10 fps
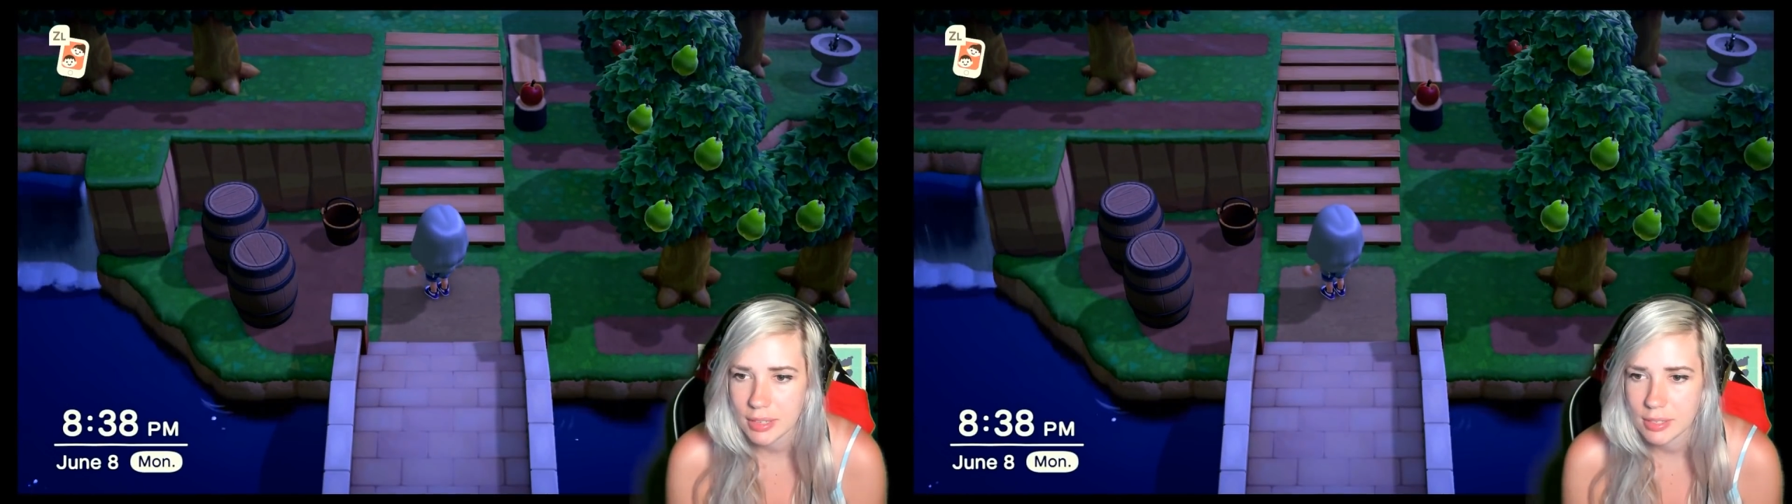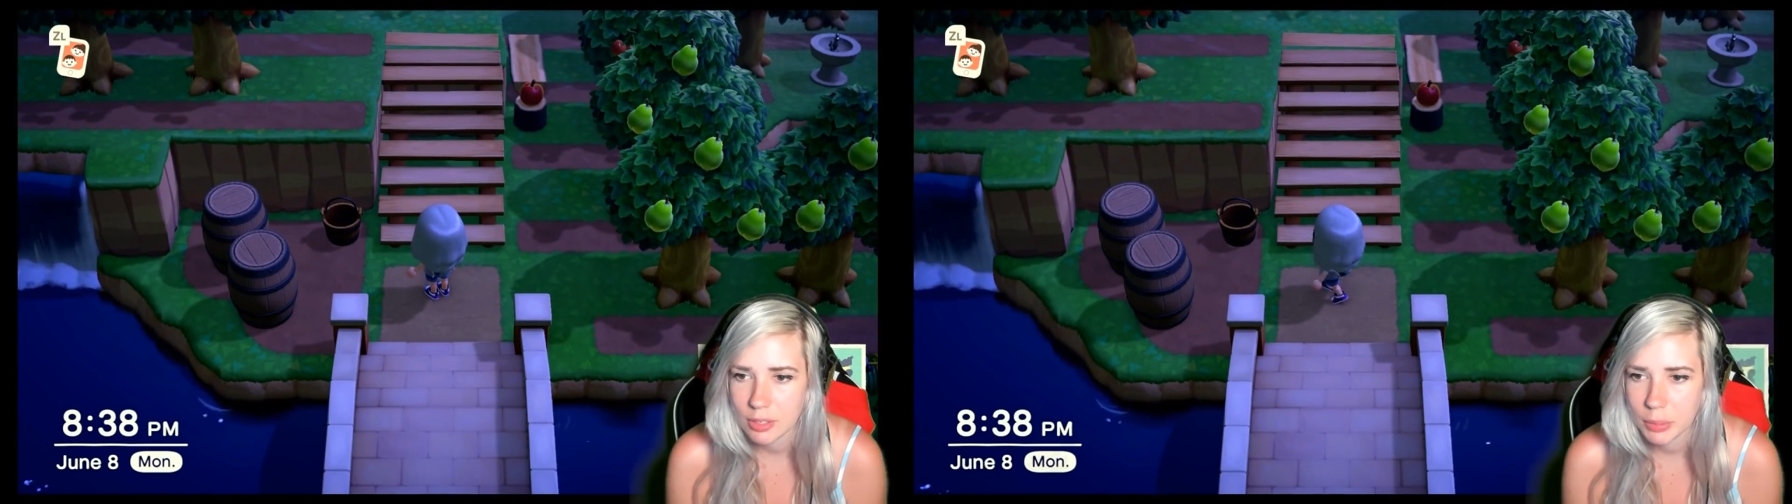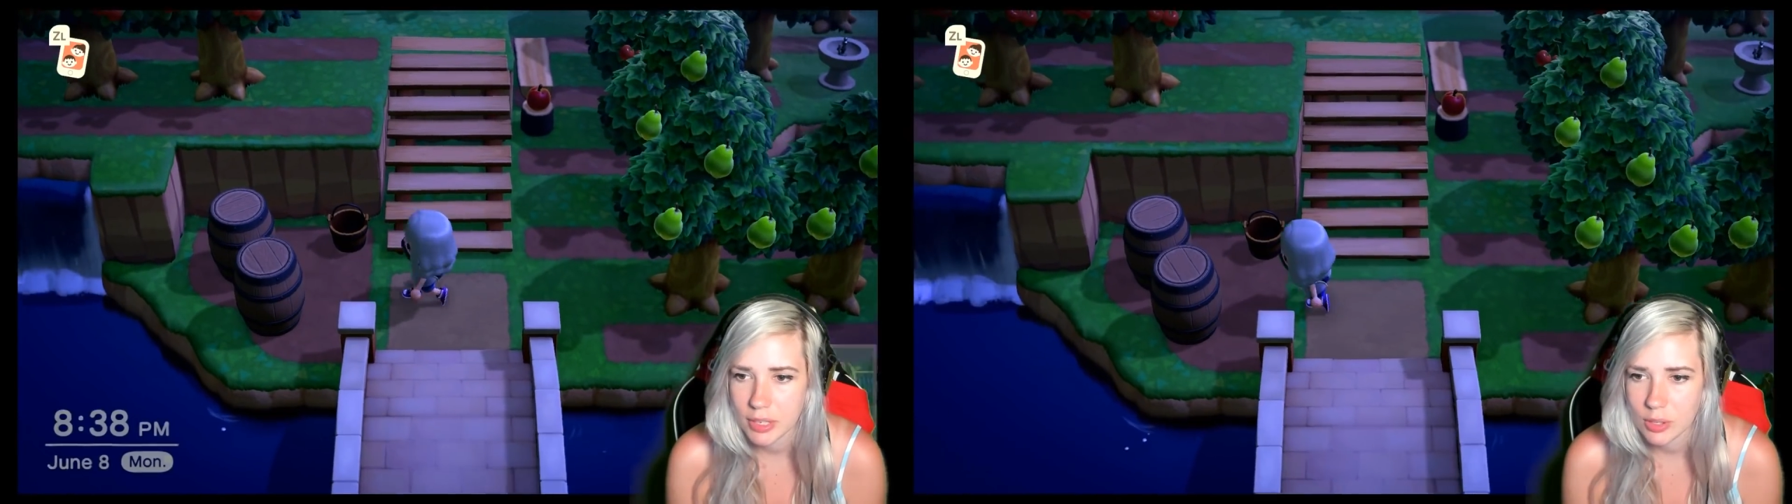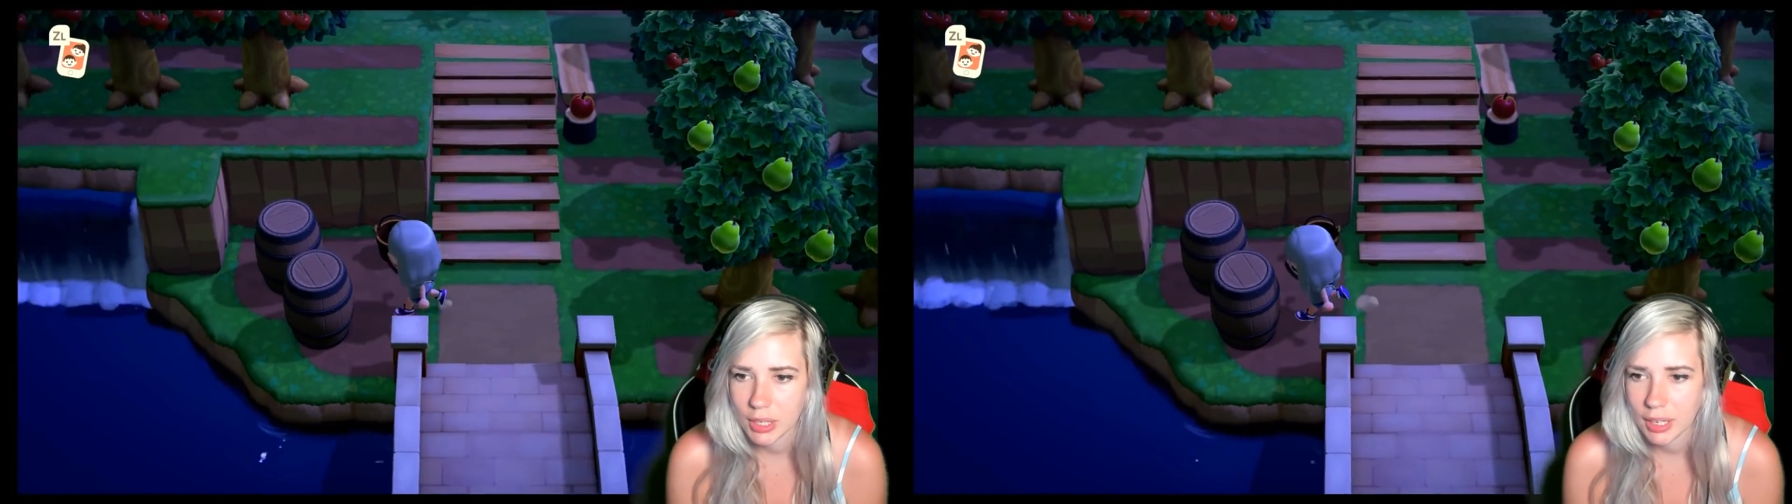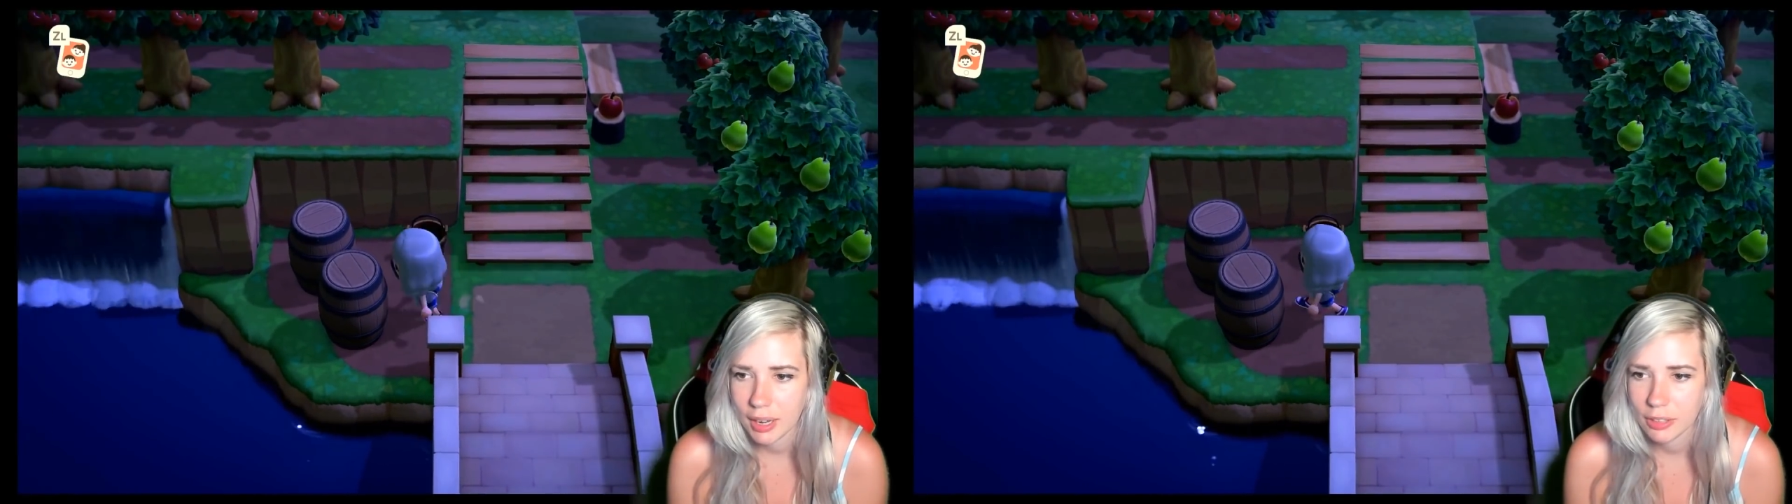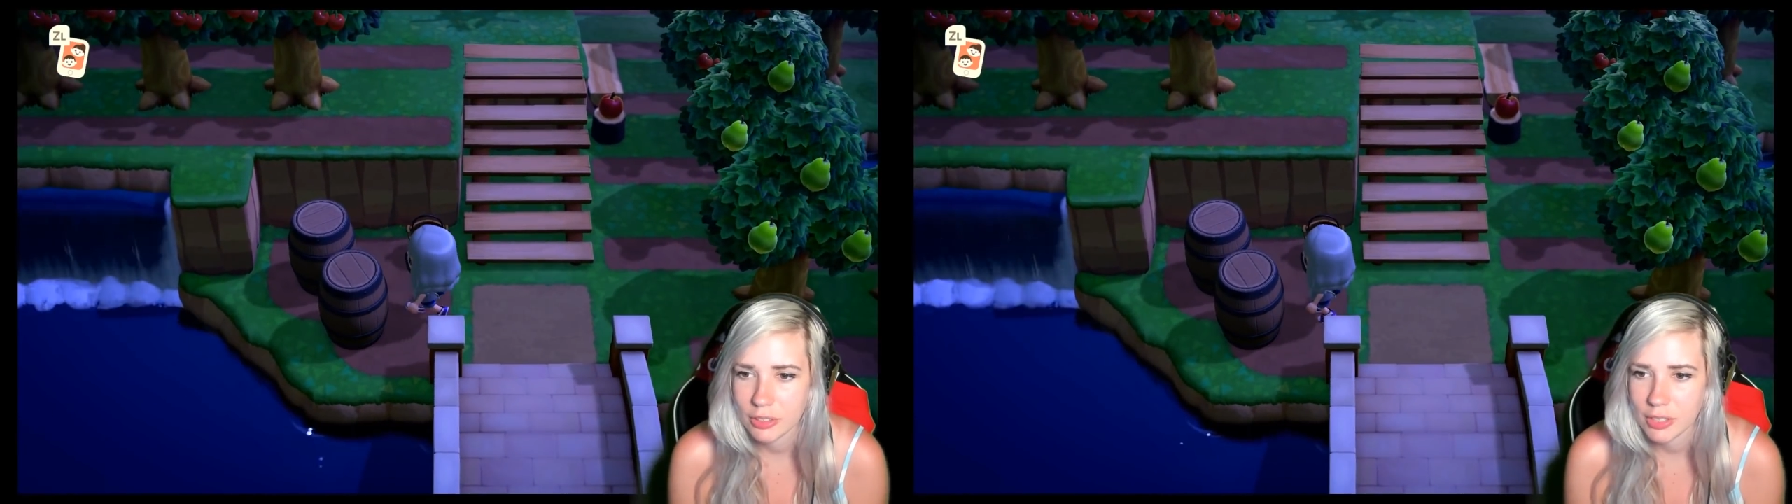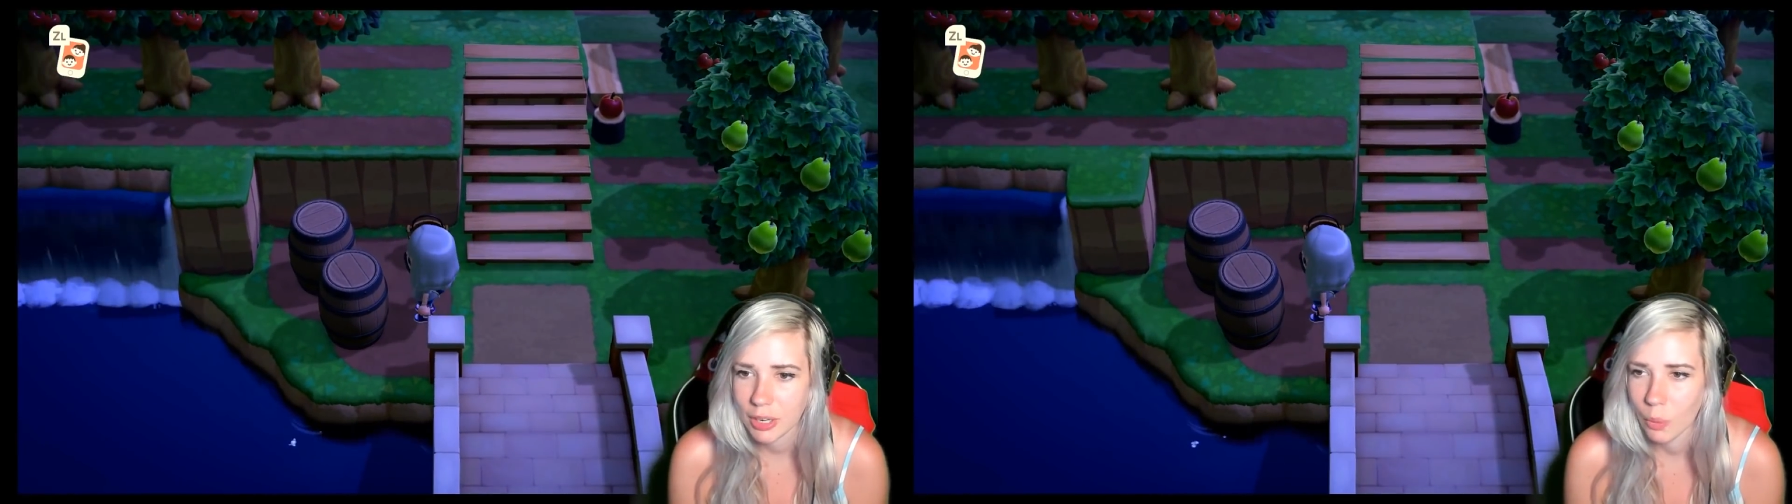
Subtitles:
this little bit so that it kind of looks like a